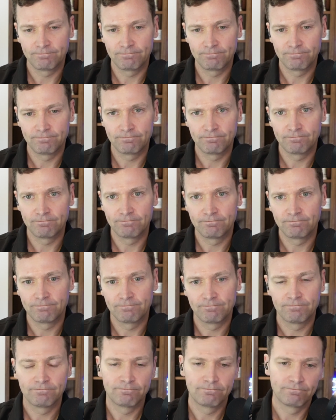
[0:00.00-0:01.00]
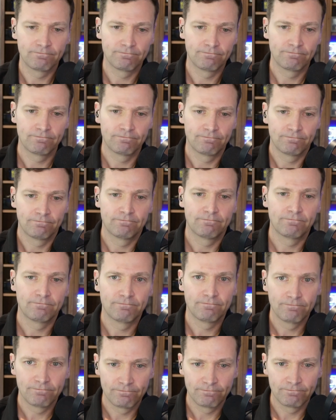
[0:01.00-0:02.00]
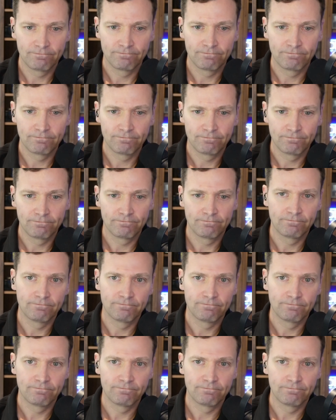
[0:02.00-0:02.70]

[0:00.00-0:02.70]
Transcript: No words are spoken by the person on screen.